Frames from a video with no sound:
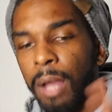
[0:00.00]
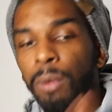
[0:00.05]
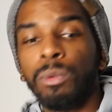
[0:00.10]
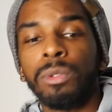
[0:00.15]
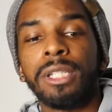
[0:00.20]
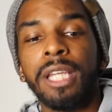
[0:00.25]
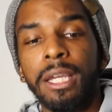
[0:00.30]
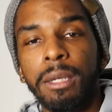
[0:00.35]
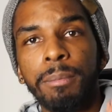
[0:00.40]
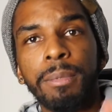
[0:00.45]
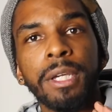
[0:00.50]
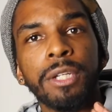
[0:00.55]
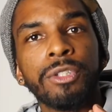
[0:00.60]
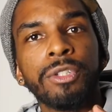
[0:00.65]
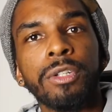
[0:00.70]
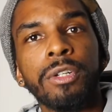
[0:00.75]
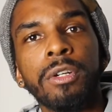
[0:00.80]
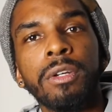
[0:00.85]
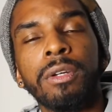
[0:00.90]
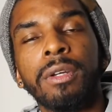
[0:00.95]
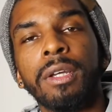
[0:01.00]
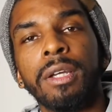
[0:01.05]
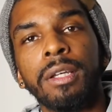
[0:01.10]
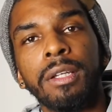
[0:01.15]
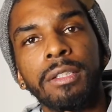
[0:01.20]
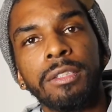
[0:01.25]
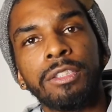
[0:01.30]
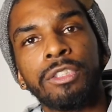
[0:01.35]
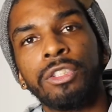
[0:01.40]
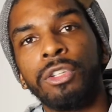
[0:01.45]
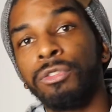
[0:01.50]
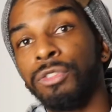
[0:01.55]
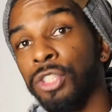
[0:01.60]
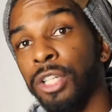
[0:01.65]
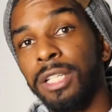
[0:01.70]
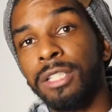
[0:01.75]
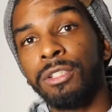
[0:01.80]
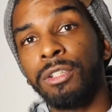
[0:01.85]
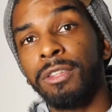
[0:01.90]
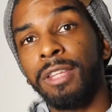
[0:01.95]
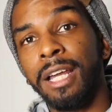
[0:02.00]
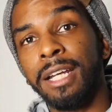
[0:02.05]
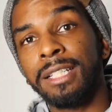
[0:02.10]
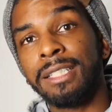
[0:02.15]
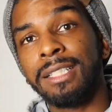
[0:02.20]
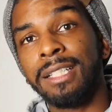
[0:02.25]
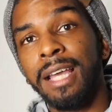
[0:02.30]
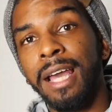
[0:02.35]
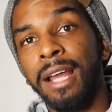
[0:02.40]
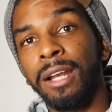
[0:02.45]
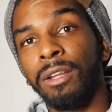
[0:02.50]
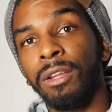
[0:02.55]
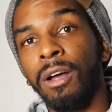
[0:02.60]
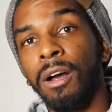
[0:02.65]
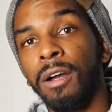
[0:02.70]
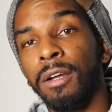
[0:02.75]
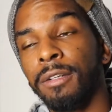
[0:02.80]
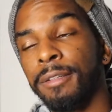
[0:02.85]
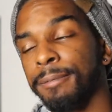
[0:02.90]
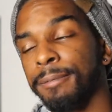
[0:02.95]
picture, just so that it's cataloged.